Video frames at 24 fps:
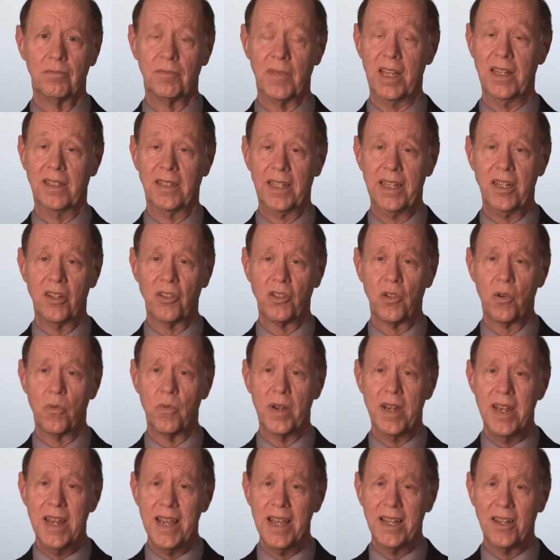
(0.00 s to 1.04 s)
And leaders who
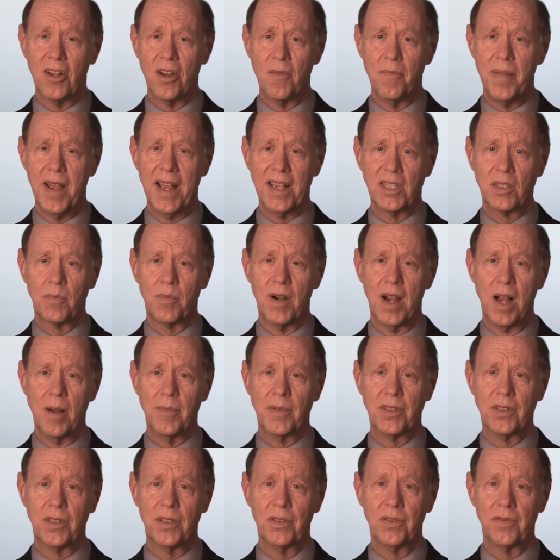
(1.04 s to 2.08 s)
renege on past
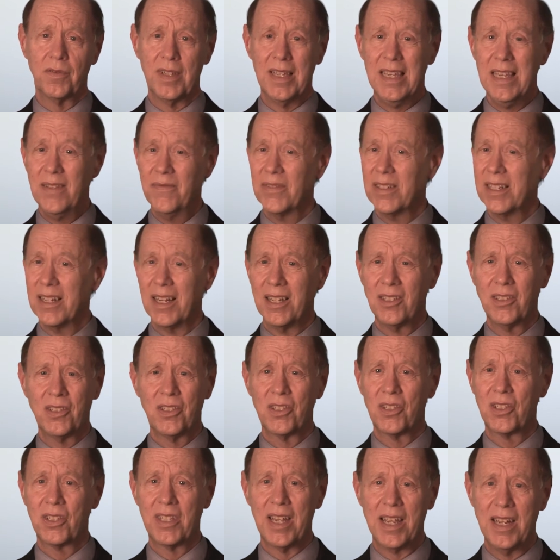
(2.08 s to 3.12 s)
promises, even
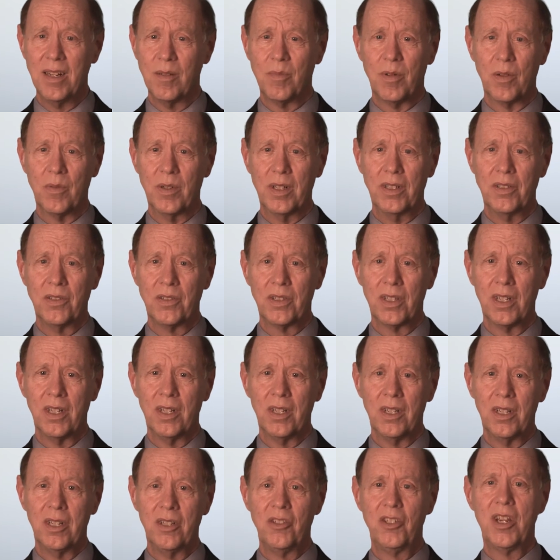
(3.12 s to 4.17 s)
unsustainable ones,
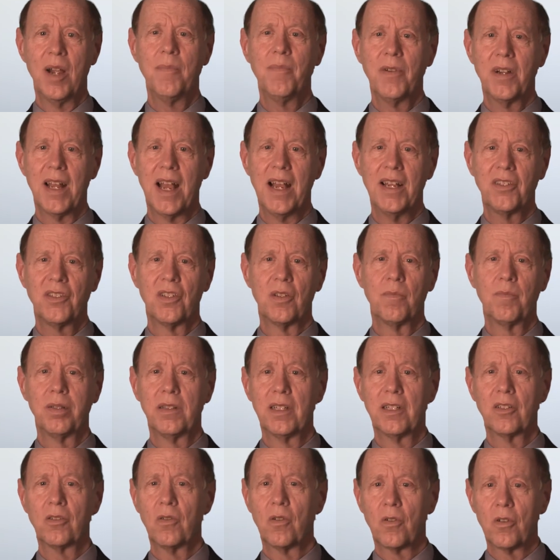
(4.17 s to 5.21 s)
jeopardize their
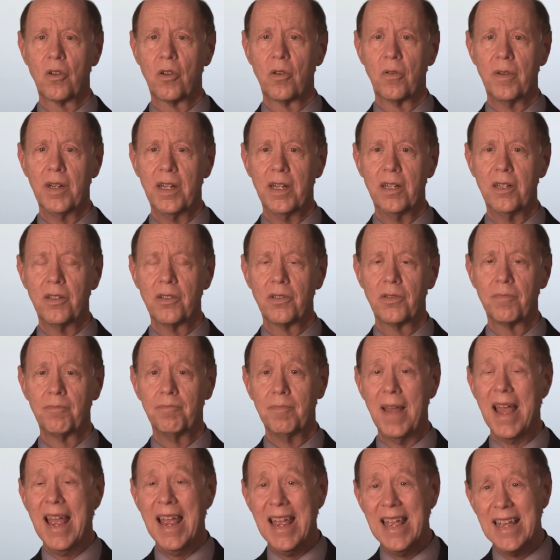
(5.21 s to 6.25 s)
political careers
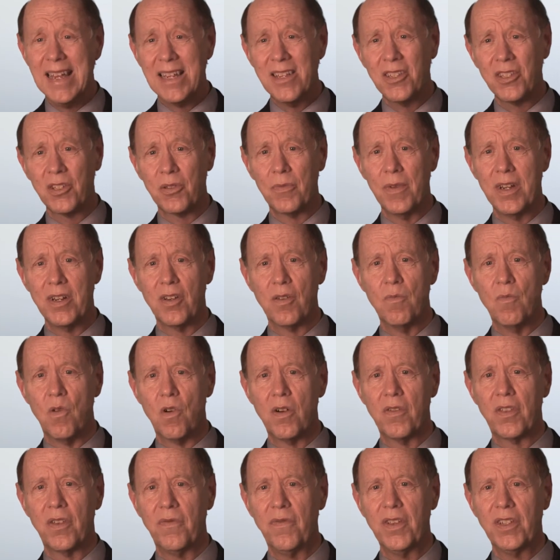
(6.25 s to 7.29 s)
and surrender
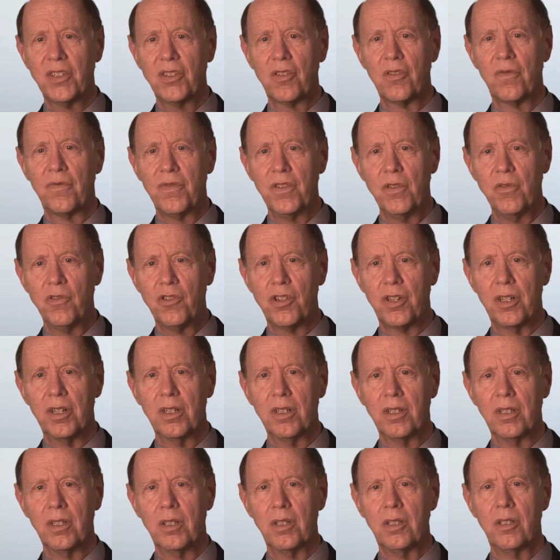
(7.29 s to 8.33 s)
more of the fiscal future
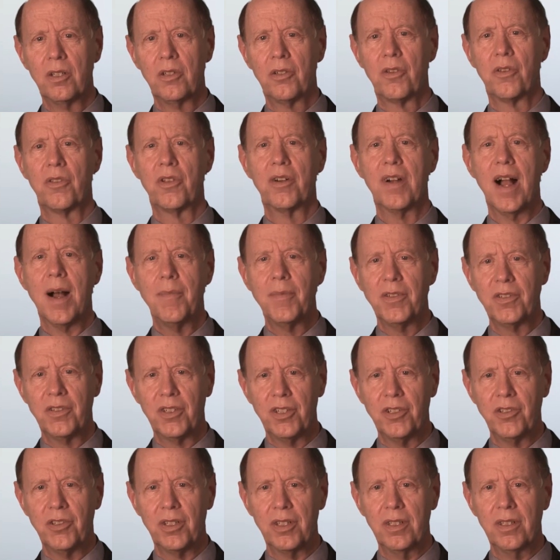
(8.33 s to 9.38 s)
to their
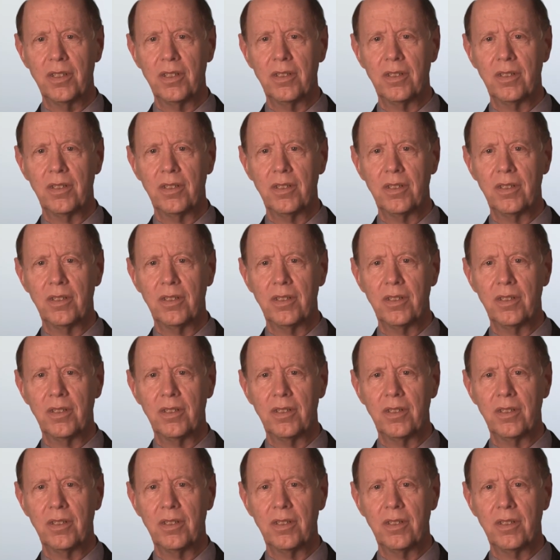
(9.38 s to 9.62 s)
opposition.